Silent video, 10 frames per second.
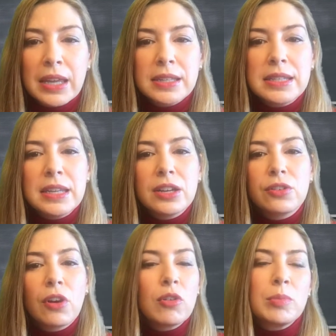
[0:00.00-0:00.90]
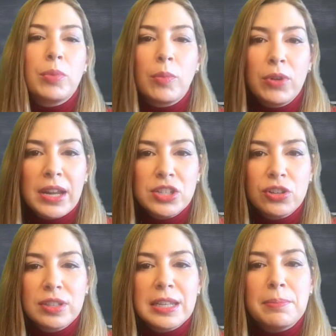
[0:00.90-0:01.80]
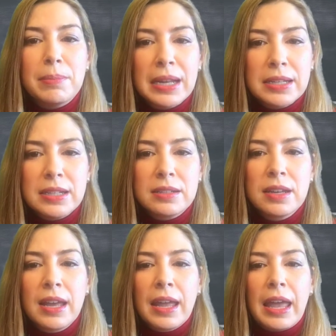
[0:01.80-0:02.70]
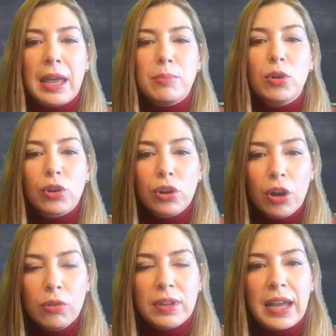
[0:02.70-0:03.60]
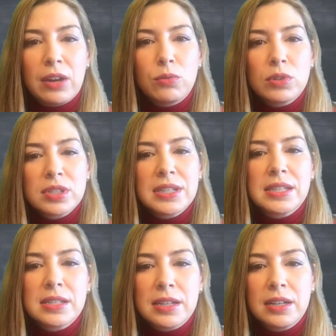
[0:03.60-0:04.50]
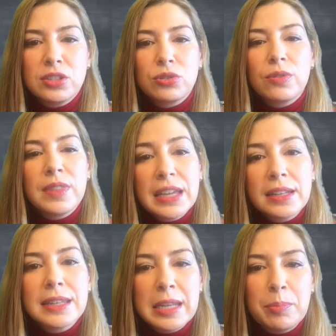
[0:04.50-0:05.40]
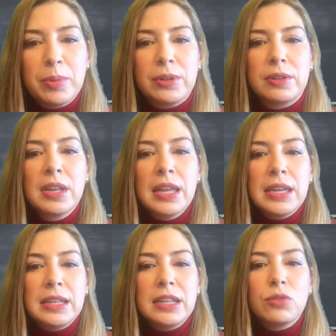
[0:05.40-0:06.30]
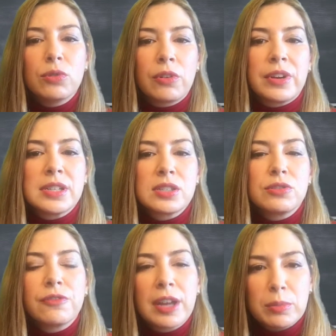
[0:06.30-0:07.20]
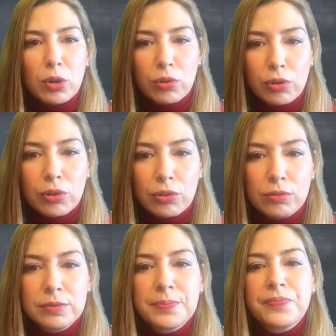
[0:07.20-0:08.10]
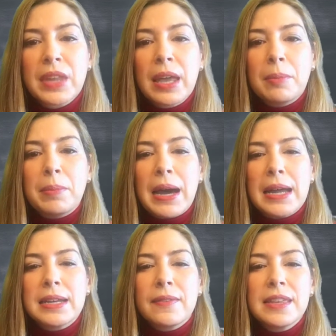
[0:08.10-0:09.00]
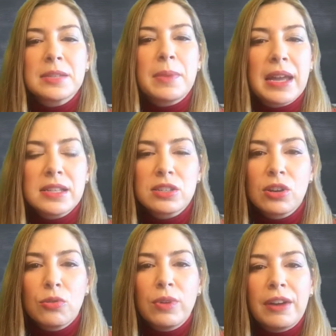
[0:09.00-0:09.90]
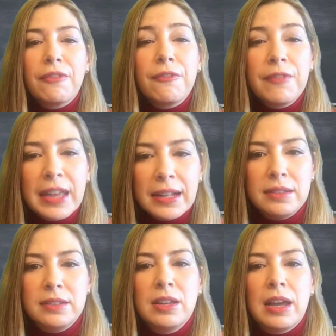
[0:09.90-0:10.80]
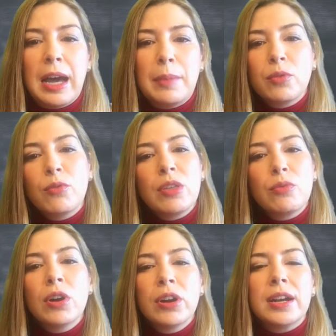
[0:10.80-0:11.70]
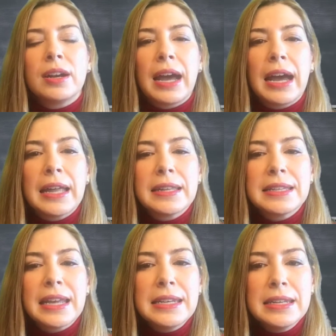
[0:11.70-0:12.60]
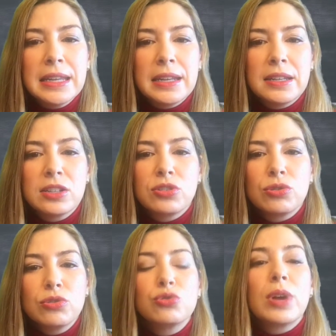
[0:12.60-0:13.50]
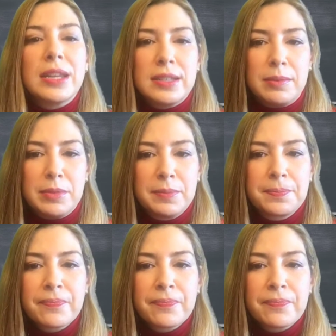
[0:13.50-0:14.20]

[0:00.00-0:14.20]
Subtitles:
The growing population demanded more coal and was necessary to dig deeper in the quarries to find more coal. But these mines were filled up with water and they needed to drain them.